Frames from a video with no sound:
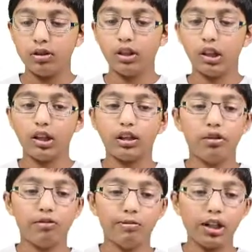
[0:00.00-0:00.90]
And then
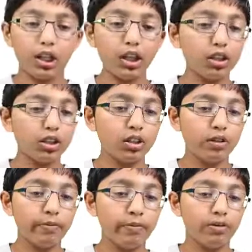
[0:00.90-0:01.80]
close brackets.
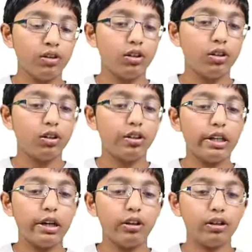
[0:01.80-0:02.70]

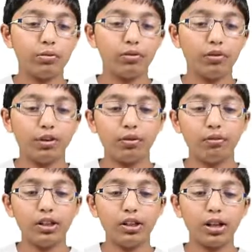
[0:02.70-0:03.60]
Now let's move on to
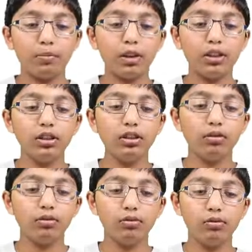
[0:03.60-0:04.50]
the reset button.
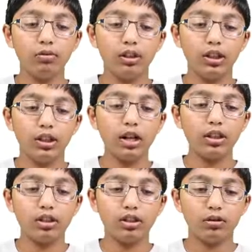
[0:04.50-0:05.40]

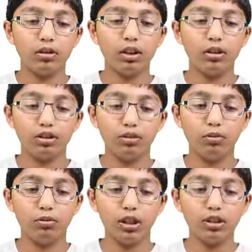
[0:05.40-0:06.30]
Reset
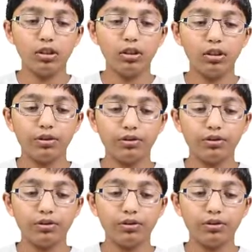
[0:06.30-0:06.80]
underscore button